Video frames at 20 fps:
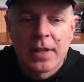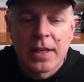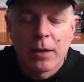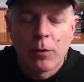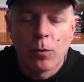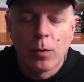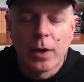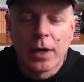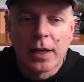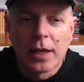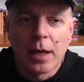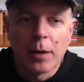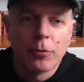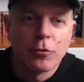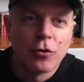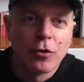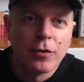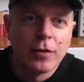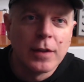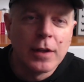When it comes
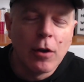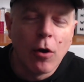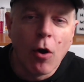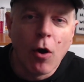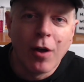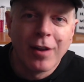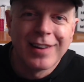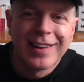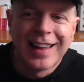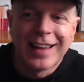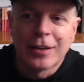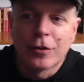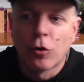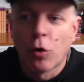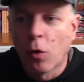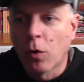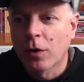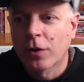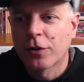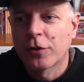to the online
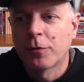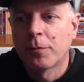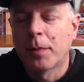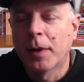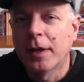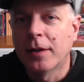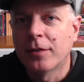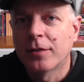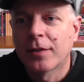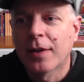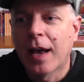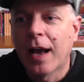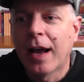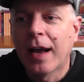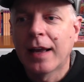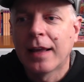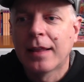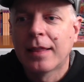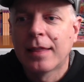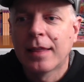course space,
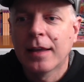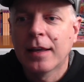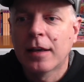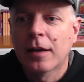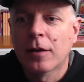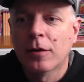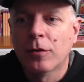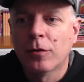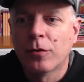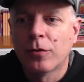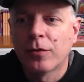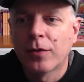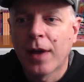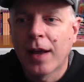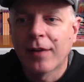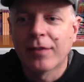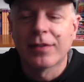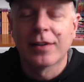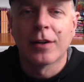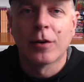I think of
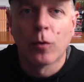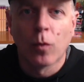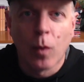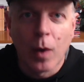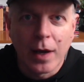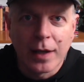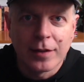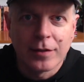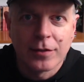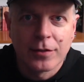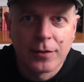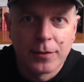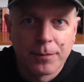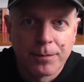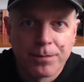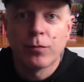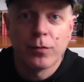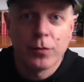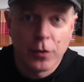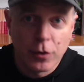Evelyn Weiss.
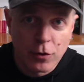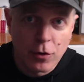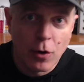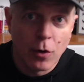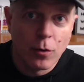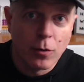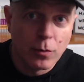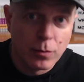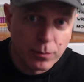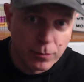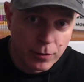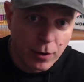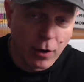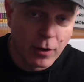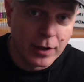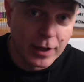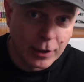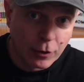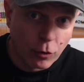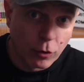If you know the
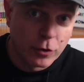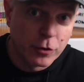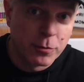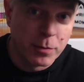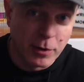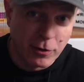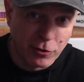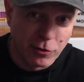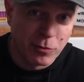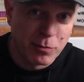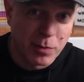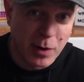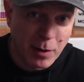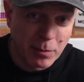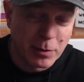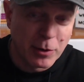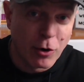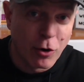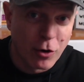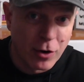online course space, you've
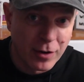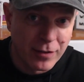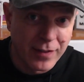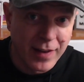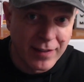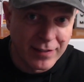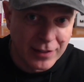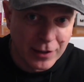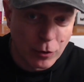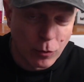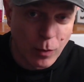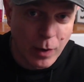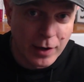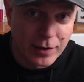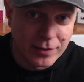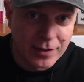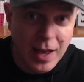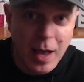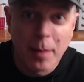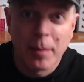probably heard of Evelyn
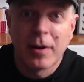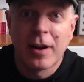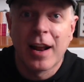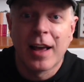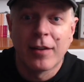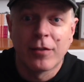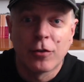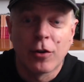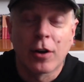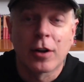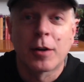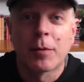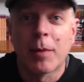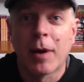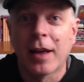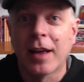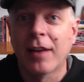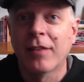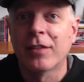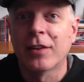Weiss. Amit and I have talked
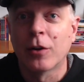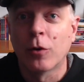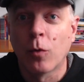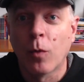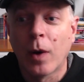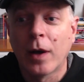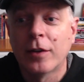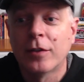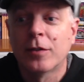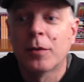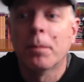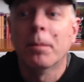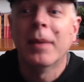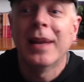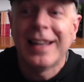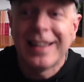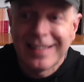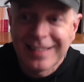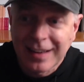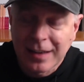about Evelyn Weiss
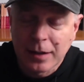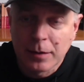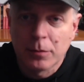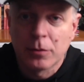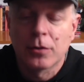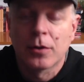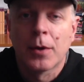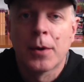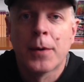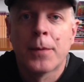many times